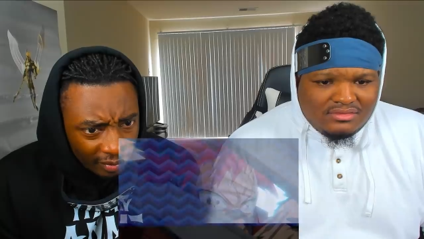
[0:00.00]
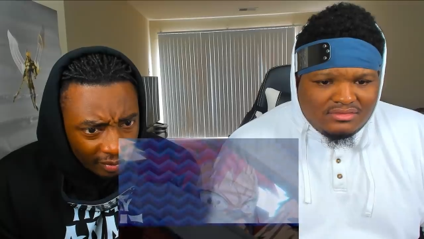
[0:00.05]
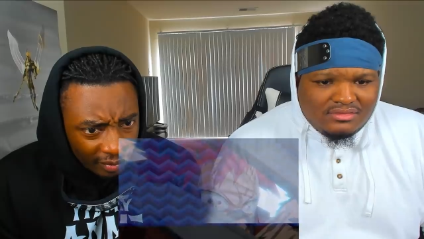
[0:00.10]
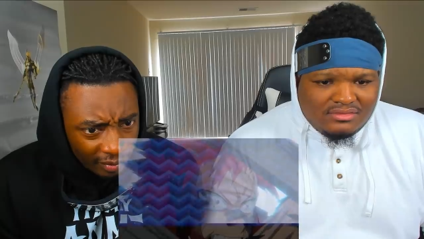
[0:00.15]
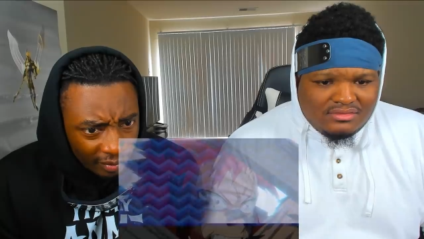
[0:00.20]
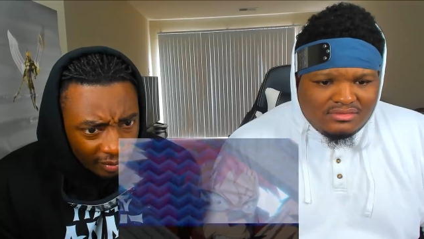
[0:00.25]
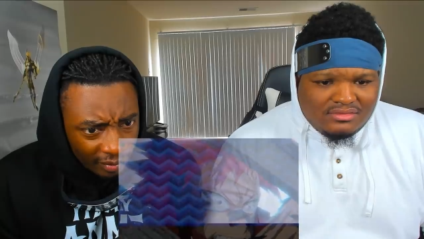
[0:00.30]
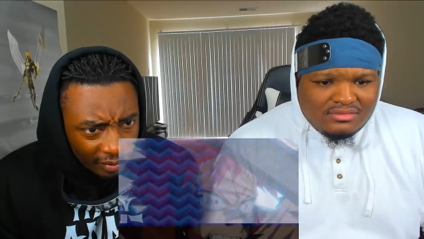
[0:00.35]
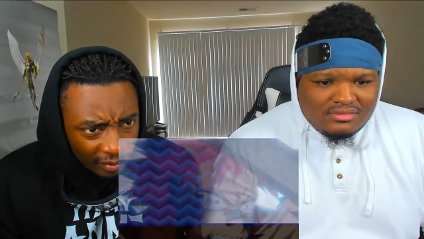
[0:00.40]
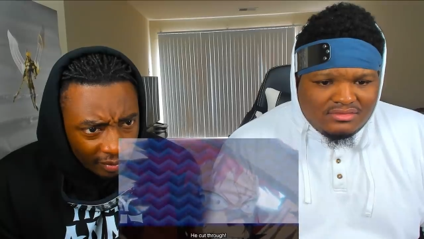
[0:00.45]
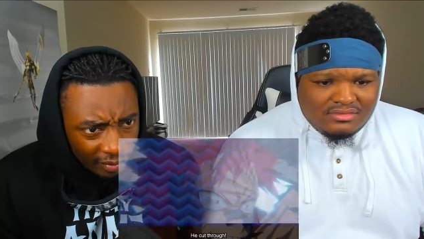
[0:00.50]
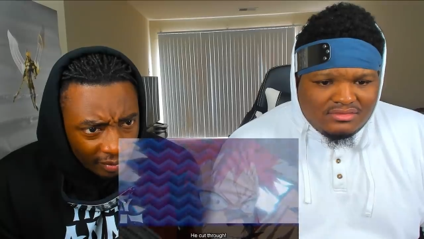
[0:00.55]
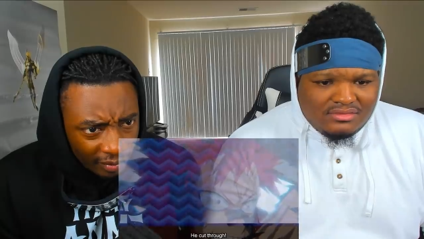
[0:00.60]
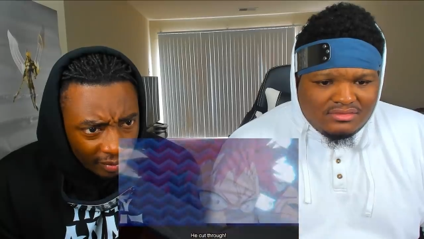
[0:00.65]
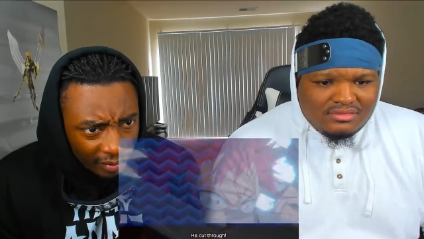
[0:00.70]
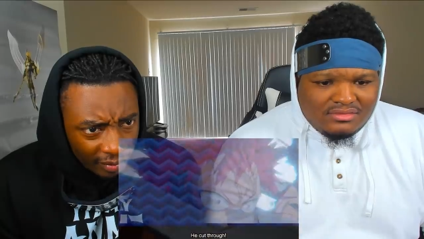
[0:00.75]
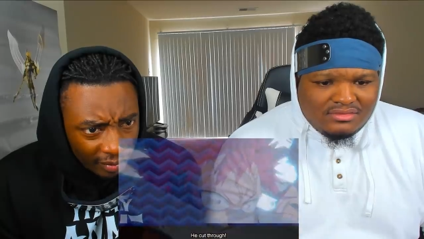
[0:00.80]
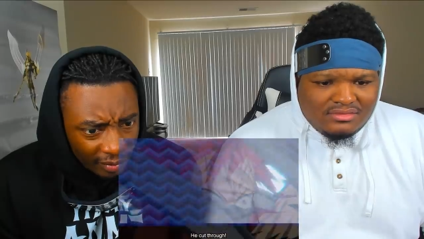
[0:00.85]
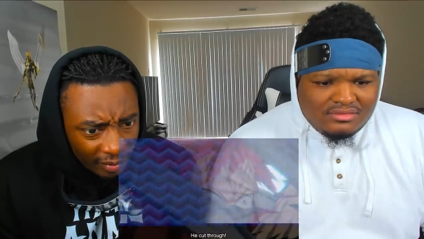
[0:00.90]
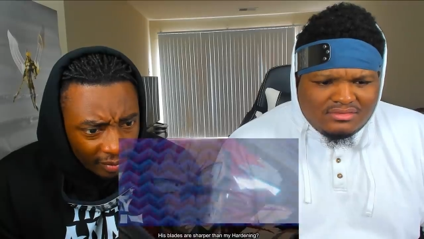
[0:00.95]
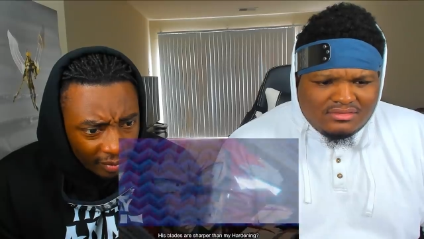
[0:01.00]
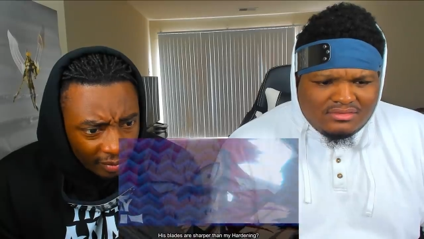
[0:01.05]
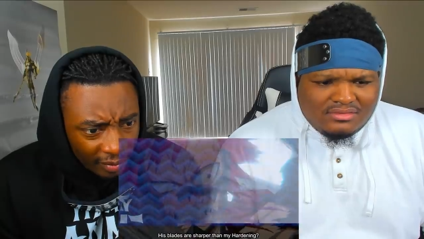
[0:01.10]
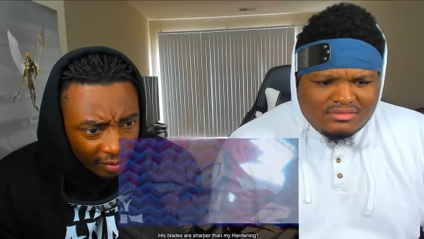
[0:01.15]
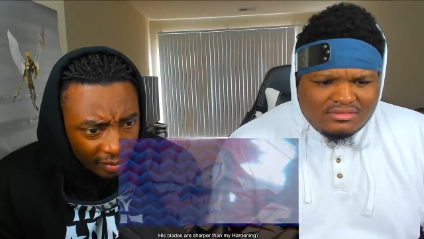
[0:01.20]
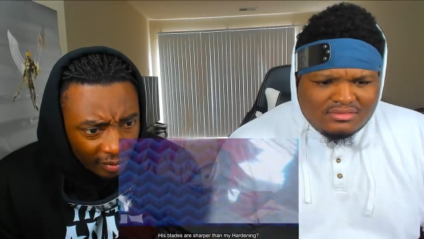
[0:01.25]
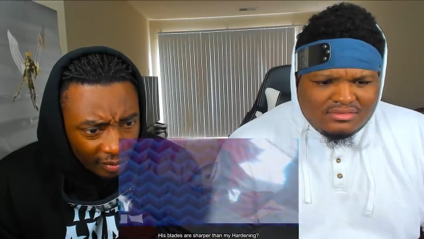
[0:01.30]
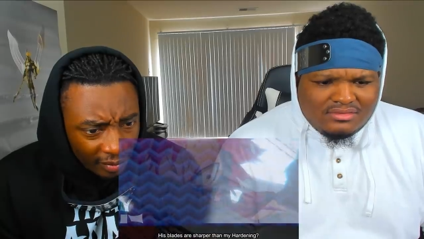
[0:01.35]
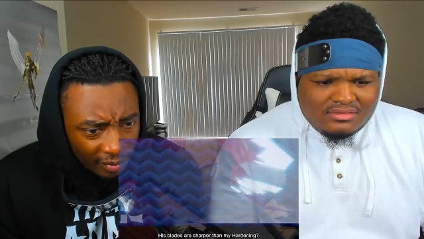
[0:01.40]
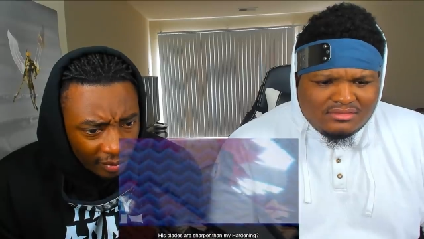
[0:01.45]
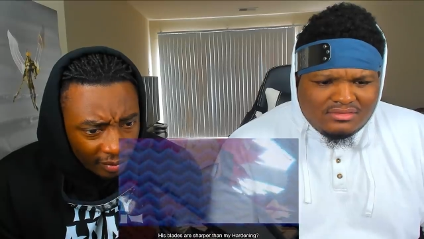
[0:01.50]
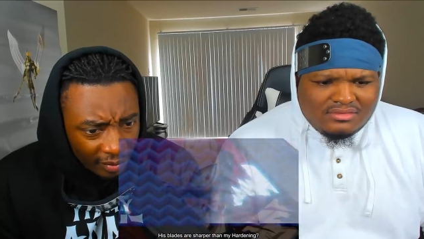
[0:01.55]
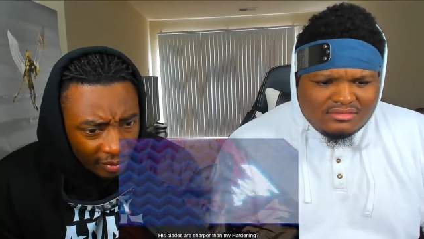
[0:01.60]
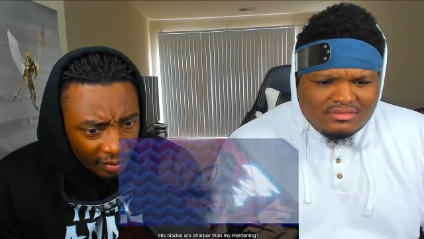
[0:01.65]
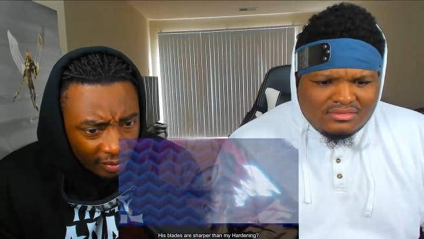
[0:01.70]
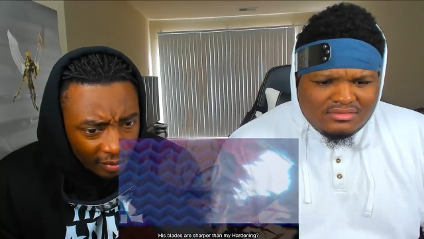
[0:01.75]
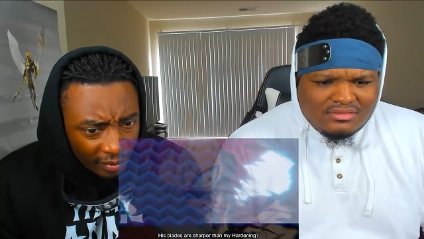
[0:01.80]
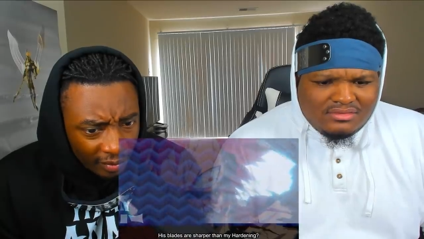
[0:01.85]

Nobody speaks.